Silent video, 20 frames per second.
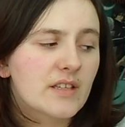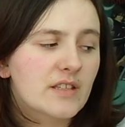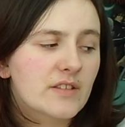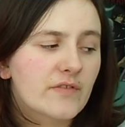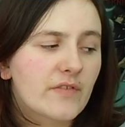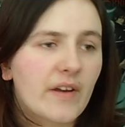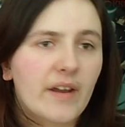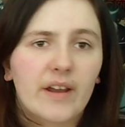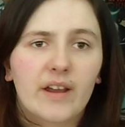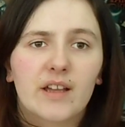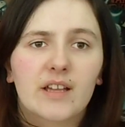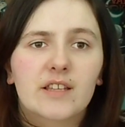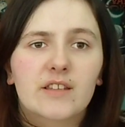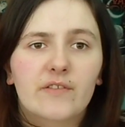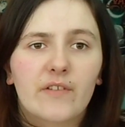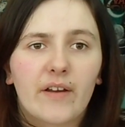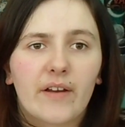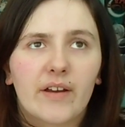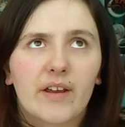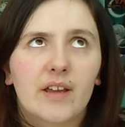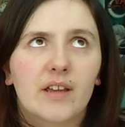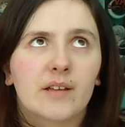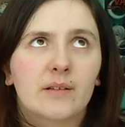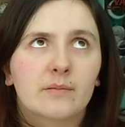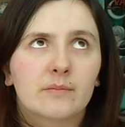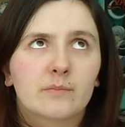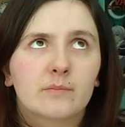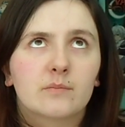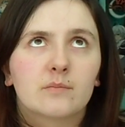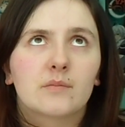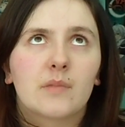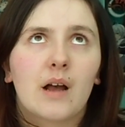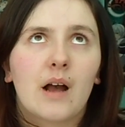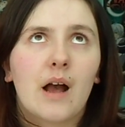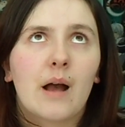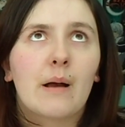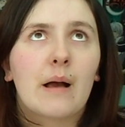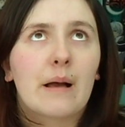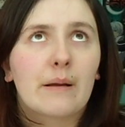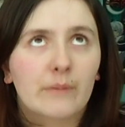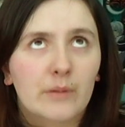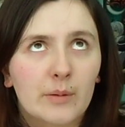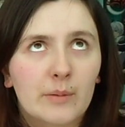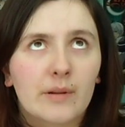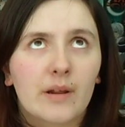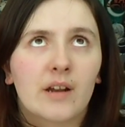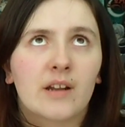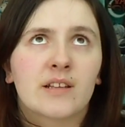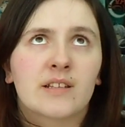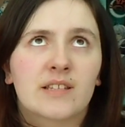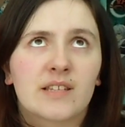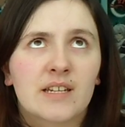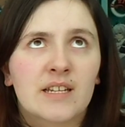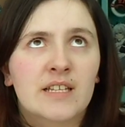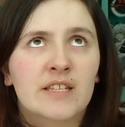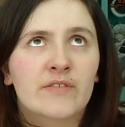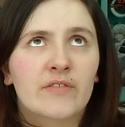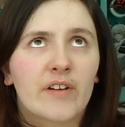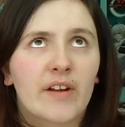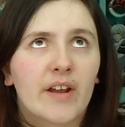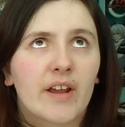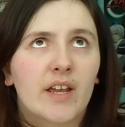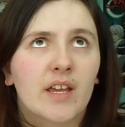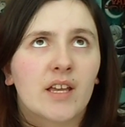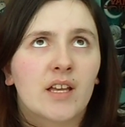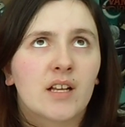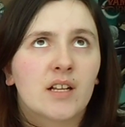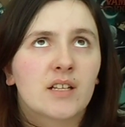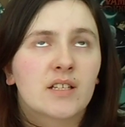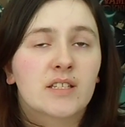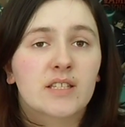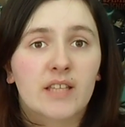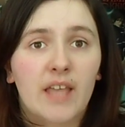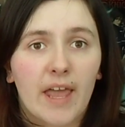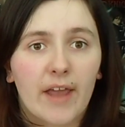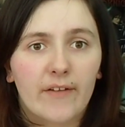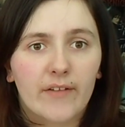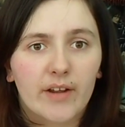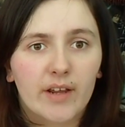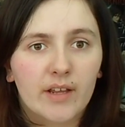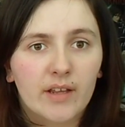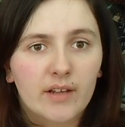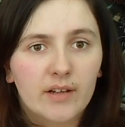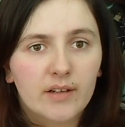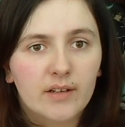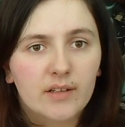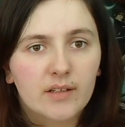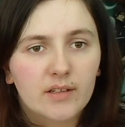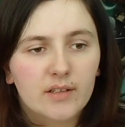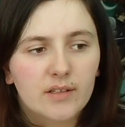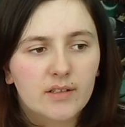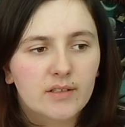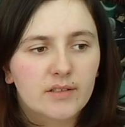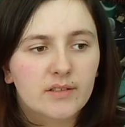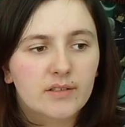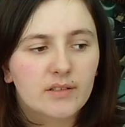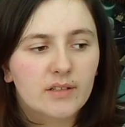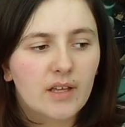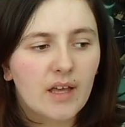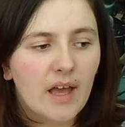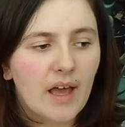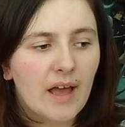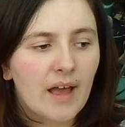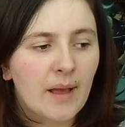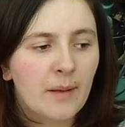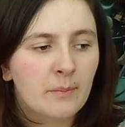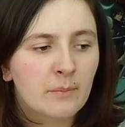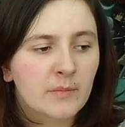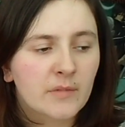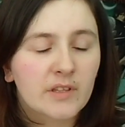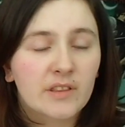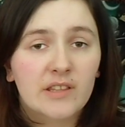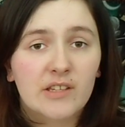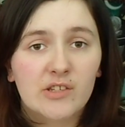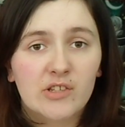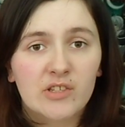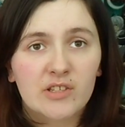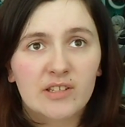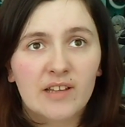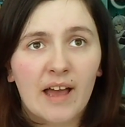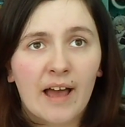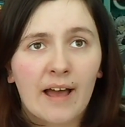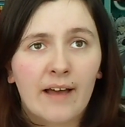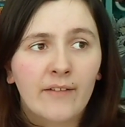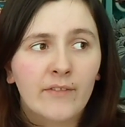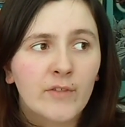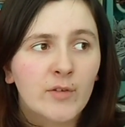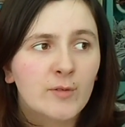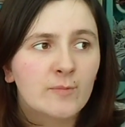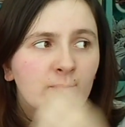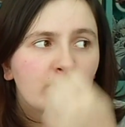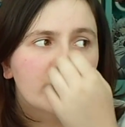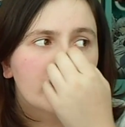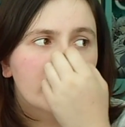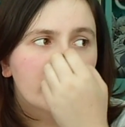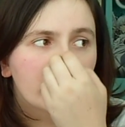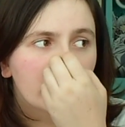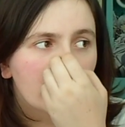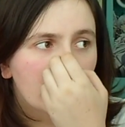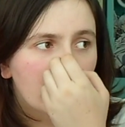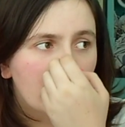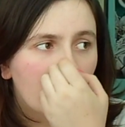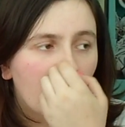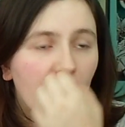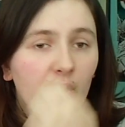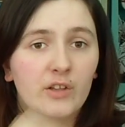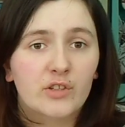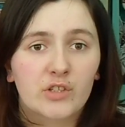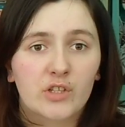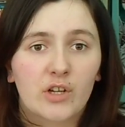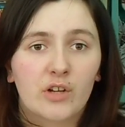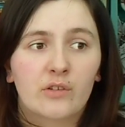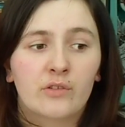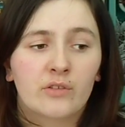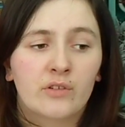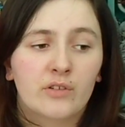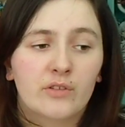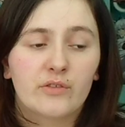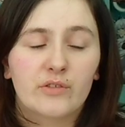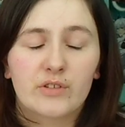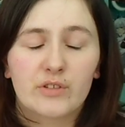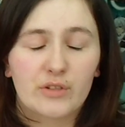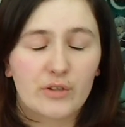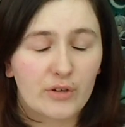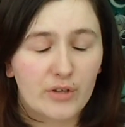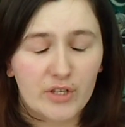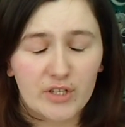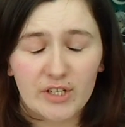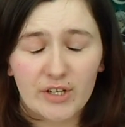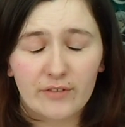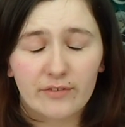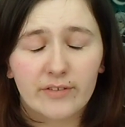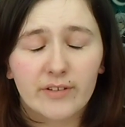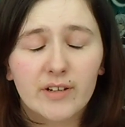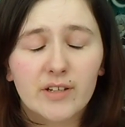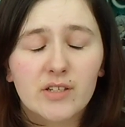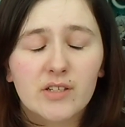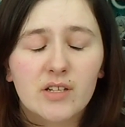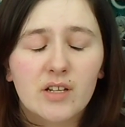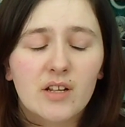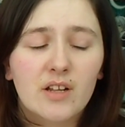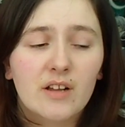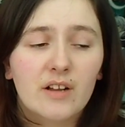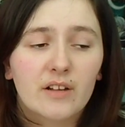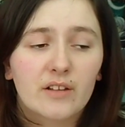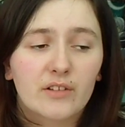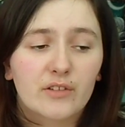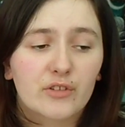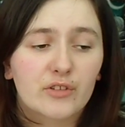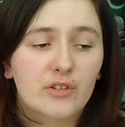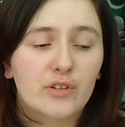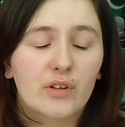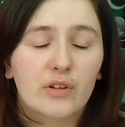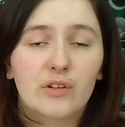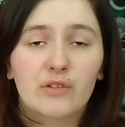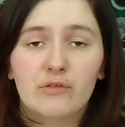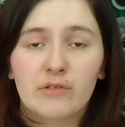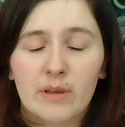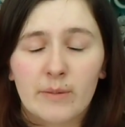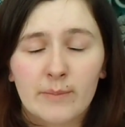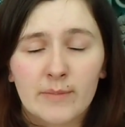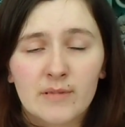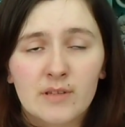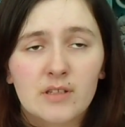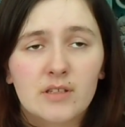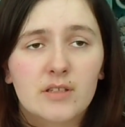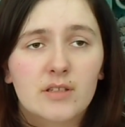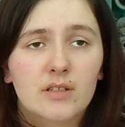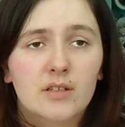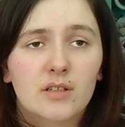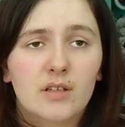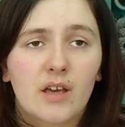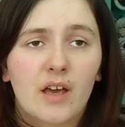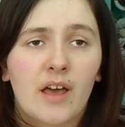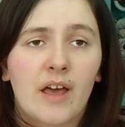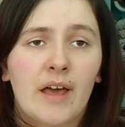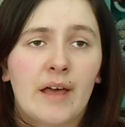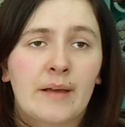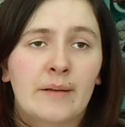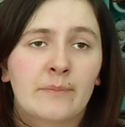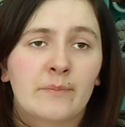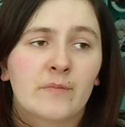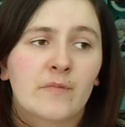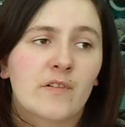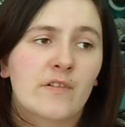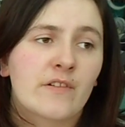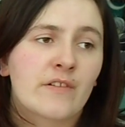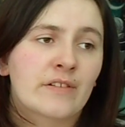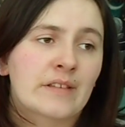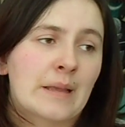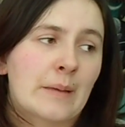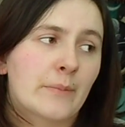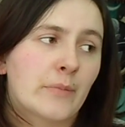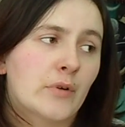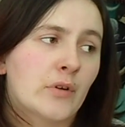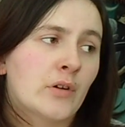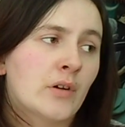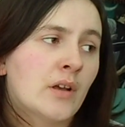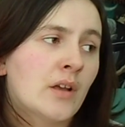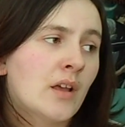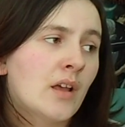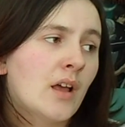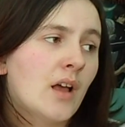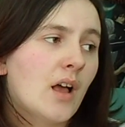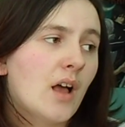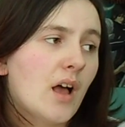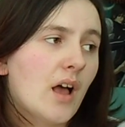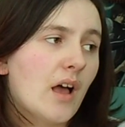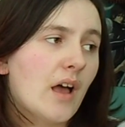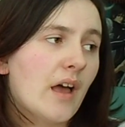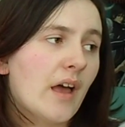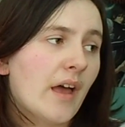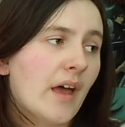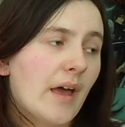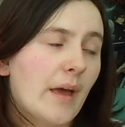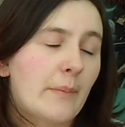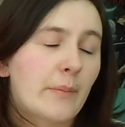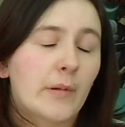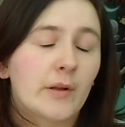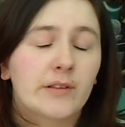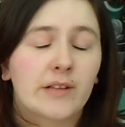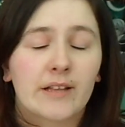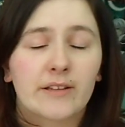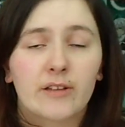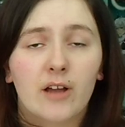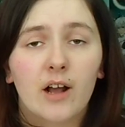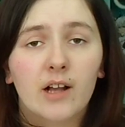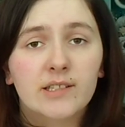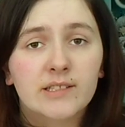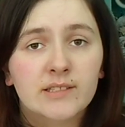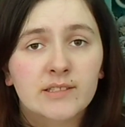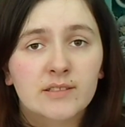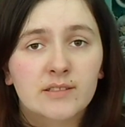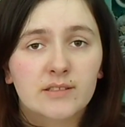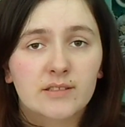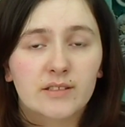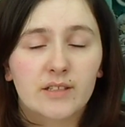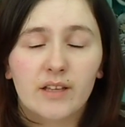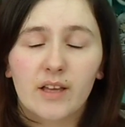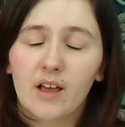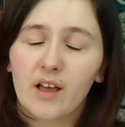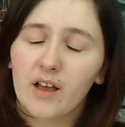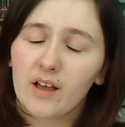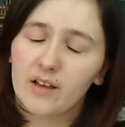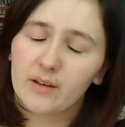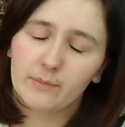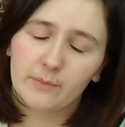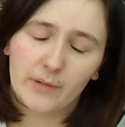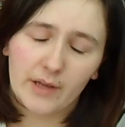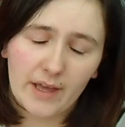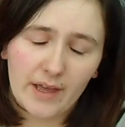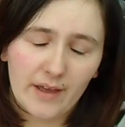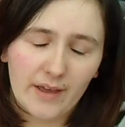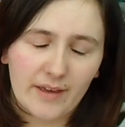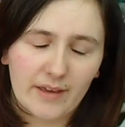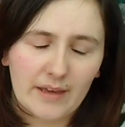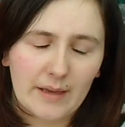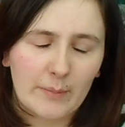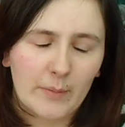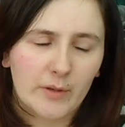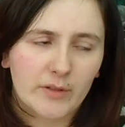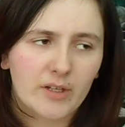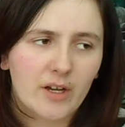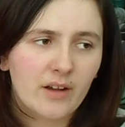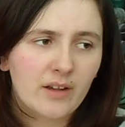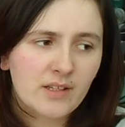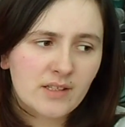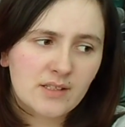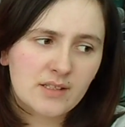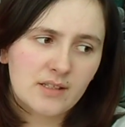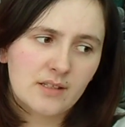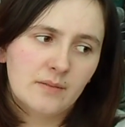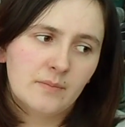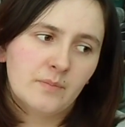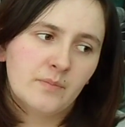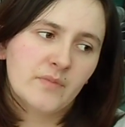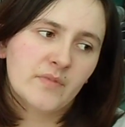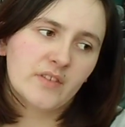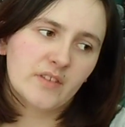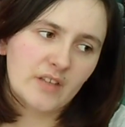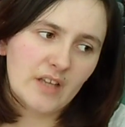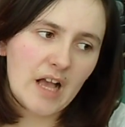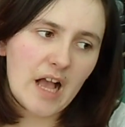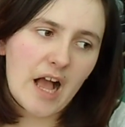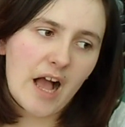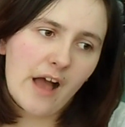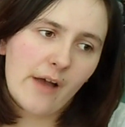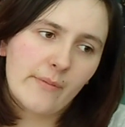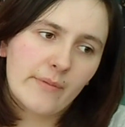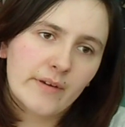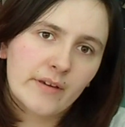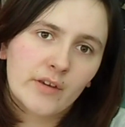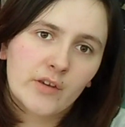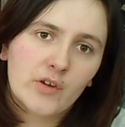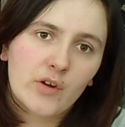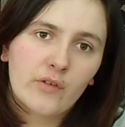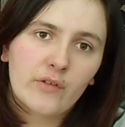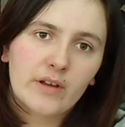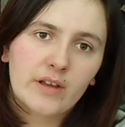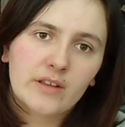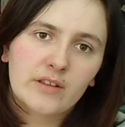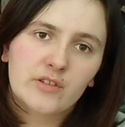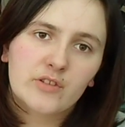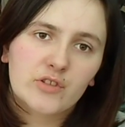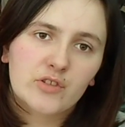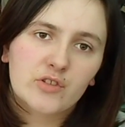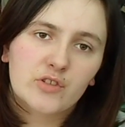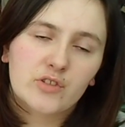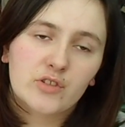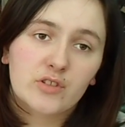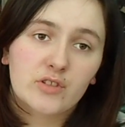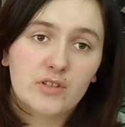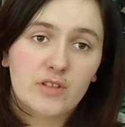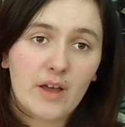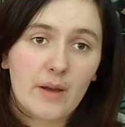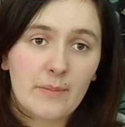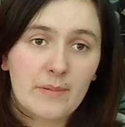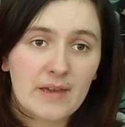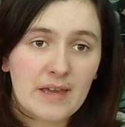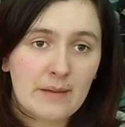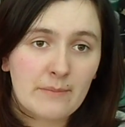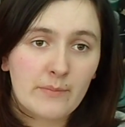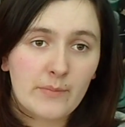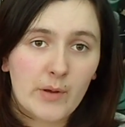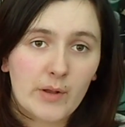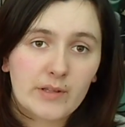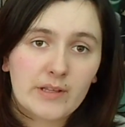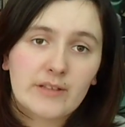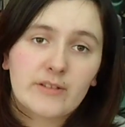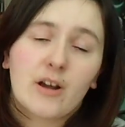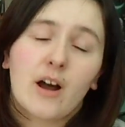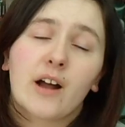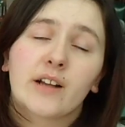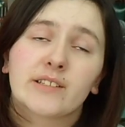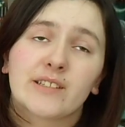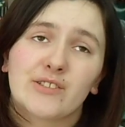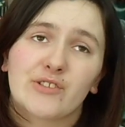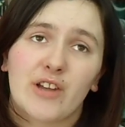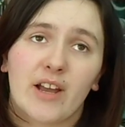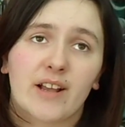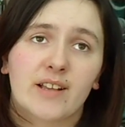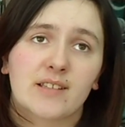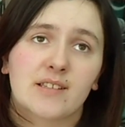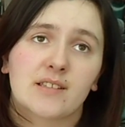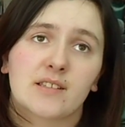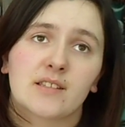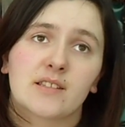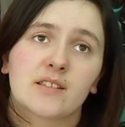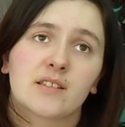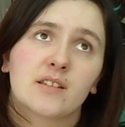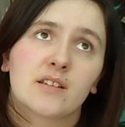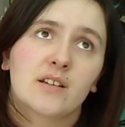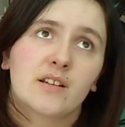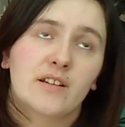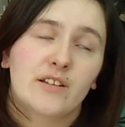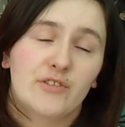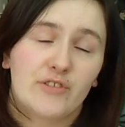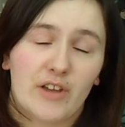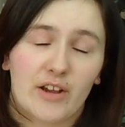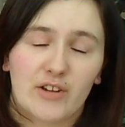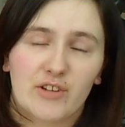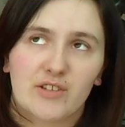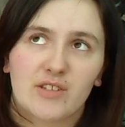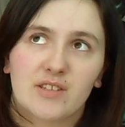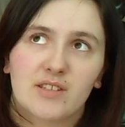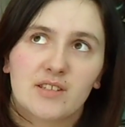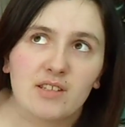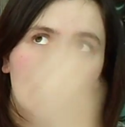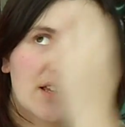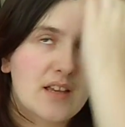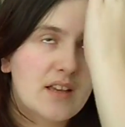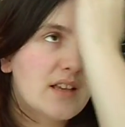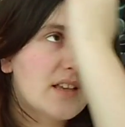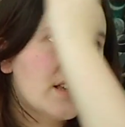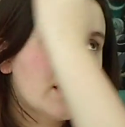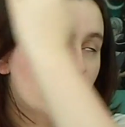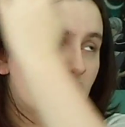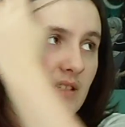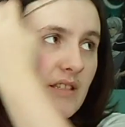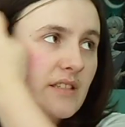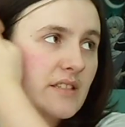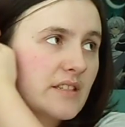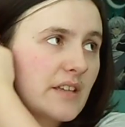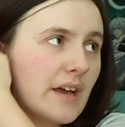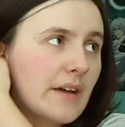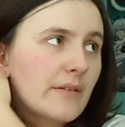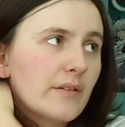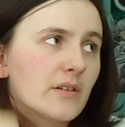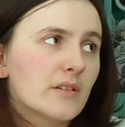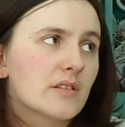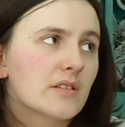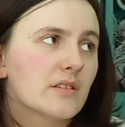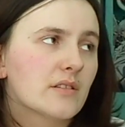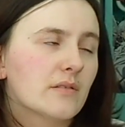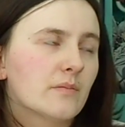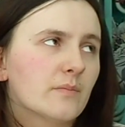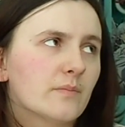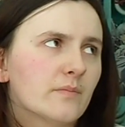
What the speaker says: a very, I'm gonna be honest, it is a very scary condition to have. Also, there's no cure for it. There's only treatment. For example, botulinum toxin, aka Botox. I've been in botulinum toxin injections since I was